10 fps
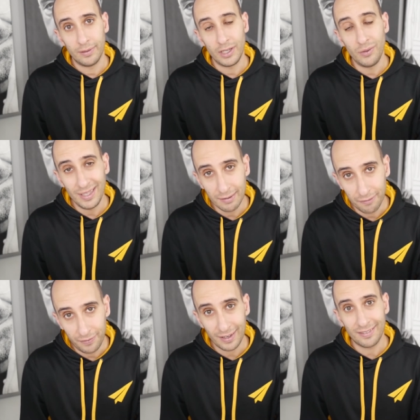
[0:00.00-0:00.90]
You need to
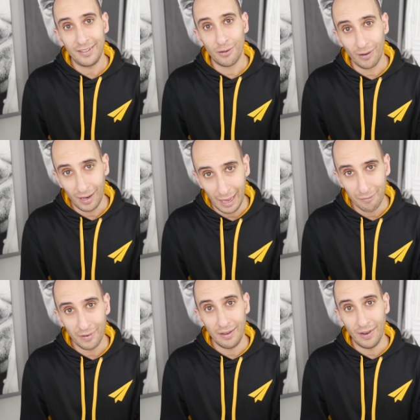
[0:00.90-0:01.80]
fix your life
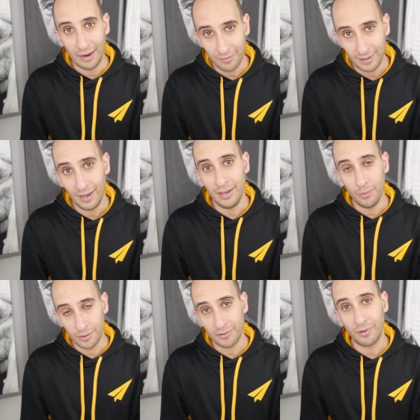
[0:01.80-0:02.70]
if every day you
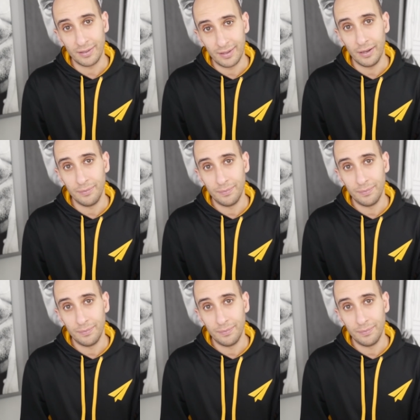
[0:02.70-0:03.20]
are stressed out.